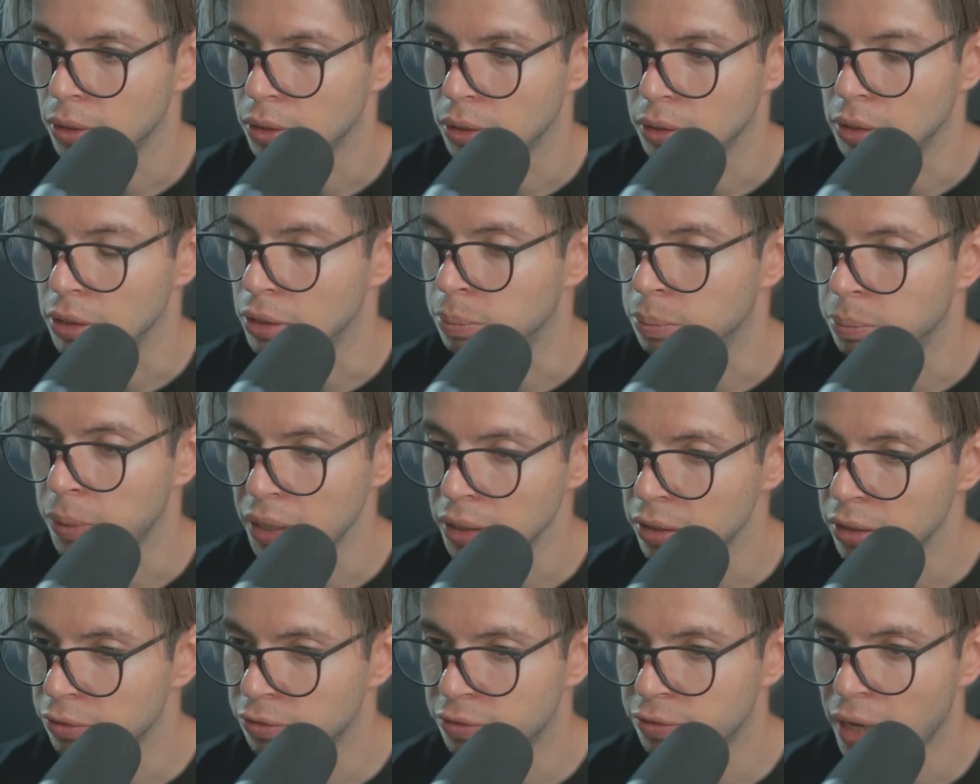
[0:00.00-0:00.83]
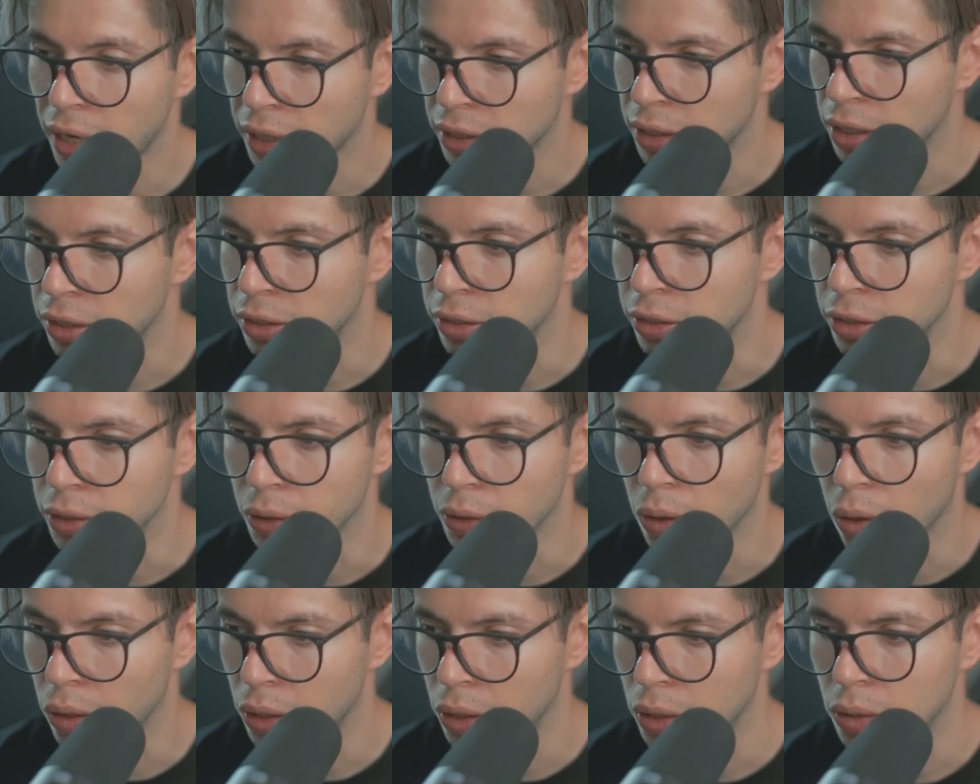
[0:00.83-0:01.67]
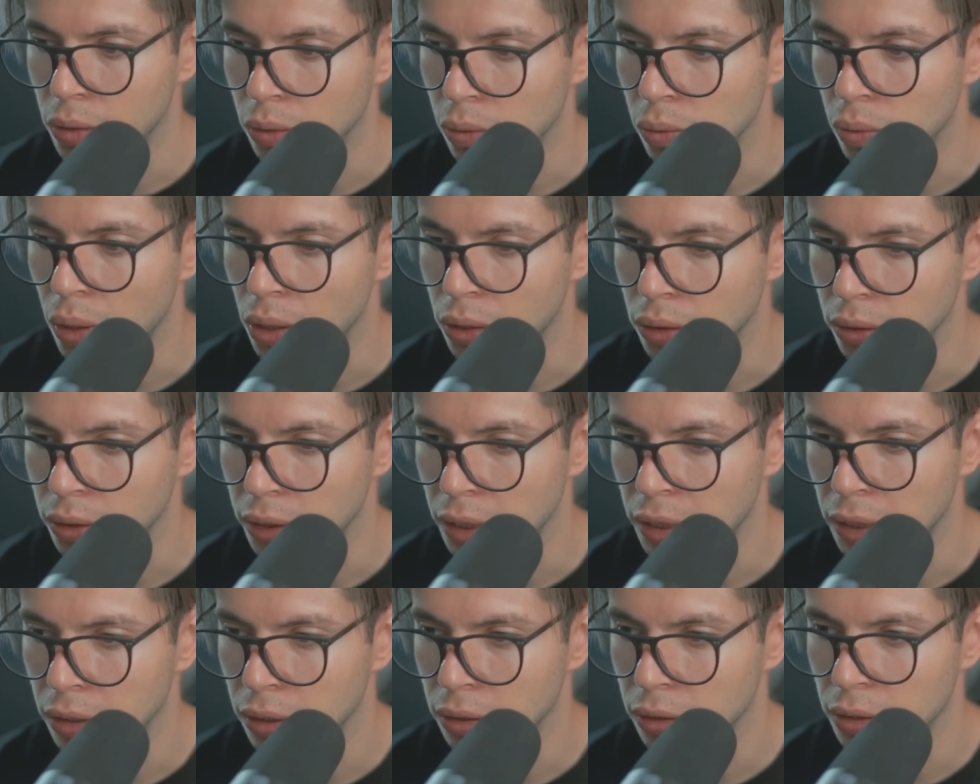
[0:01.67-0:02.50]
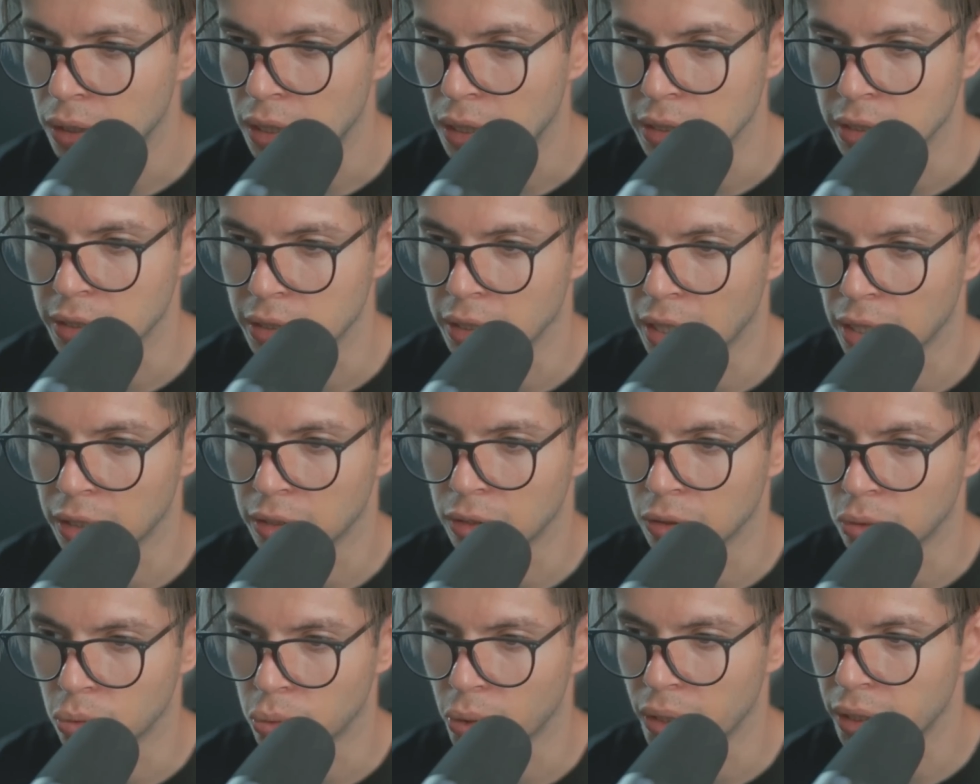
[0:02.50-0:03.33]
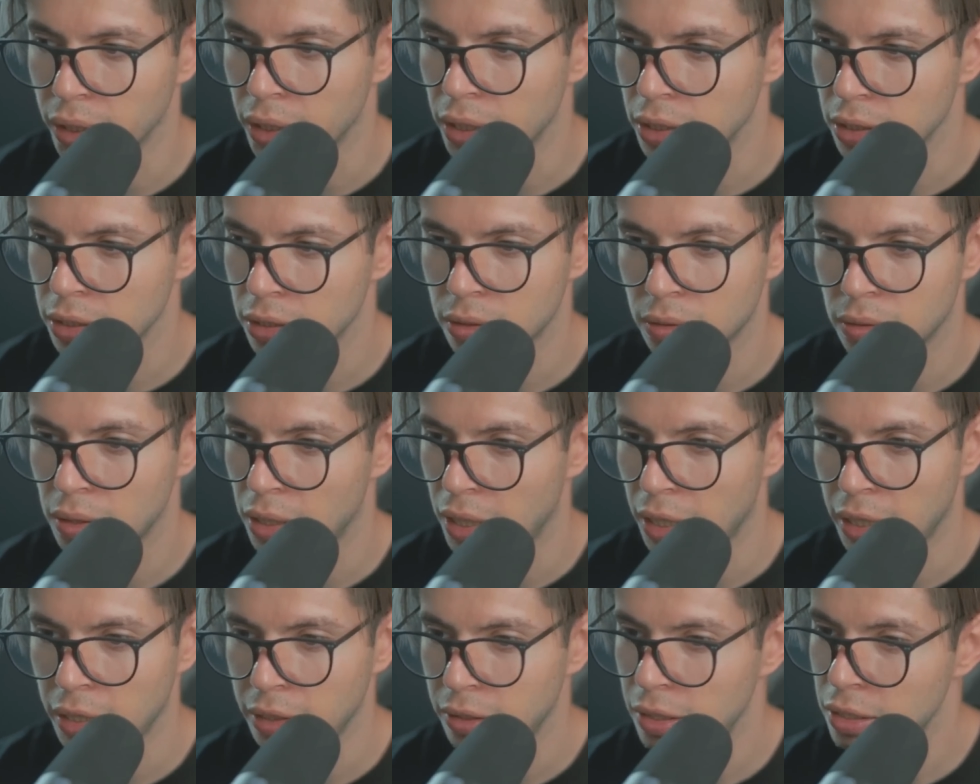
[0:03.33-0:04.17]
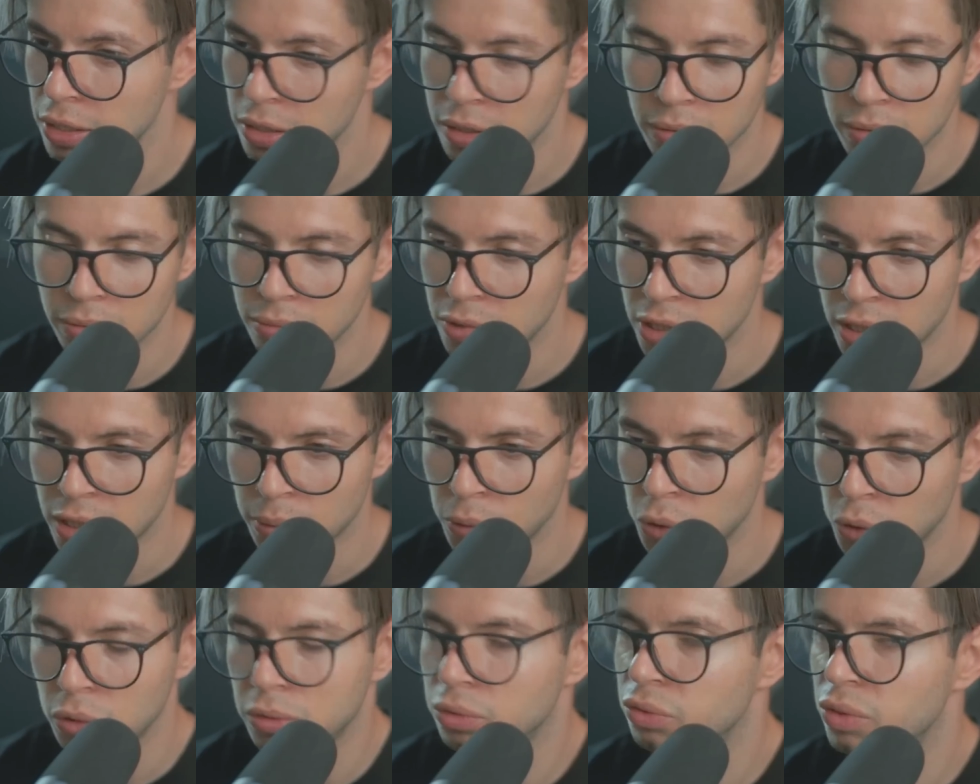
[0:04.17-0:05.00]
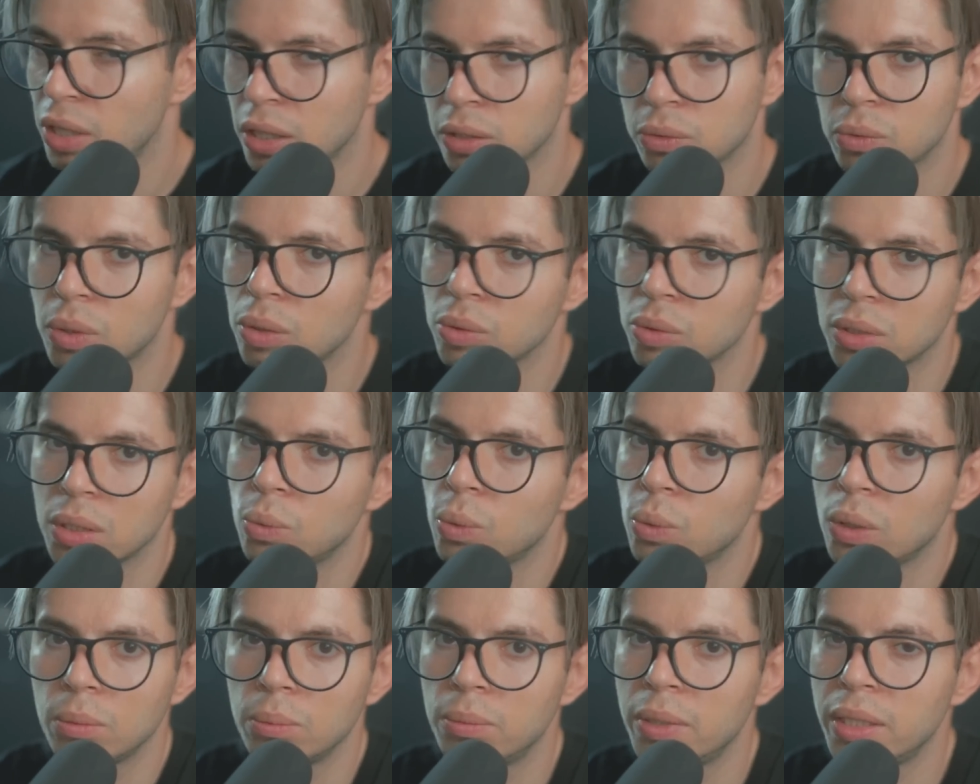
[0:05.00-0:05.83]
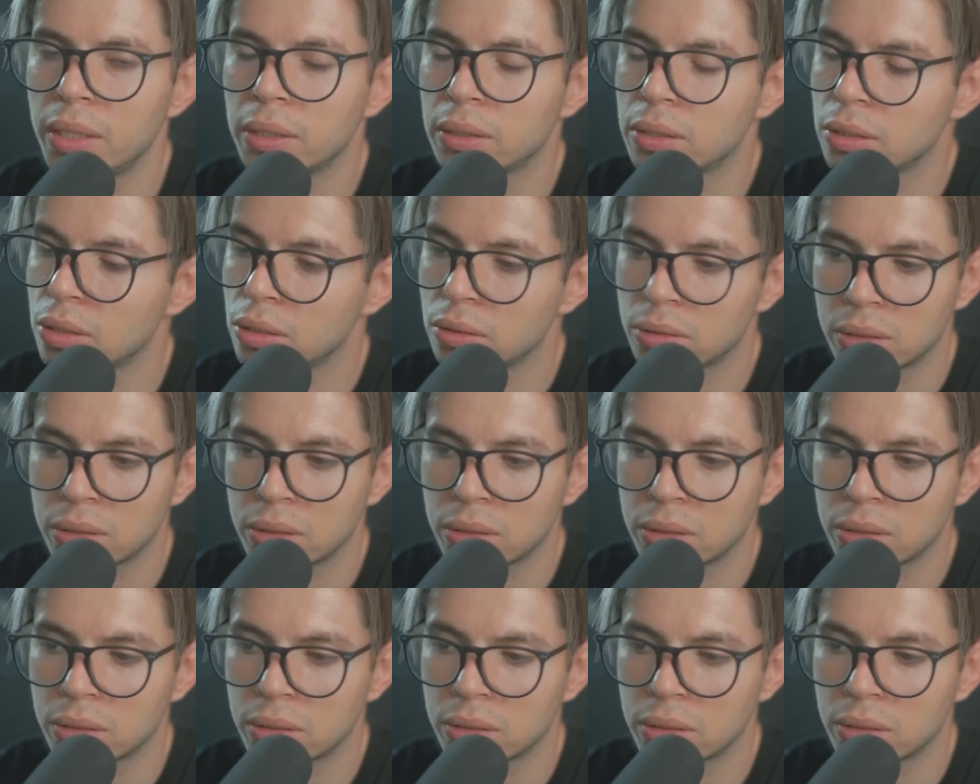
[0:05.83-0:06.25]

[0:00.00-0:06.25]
despite the fact that the audio quality is not the greatest, it doesn't seem to affect ROSÉ one bit.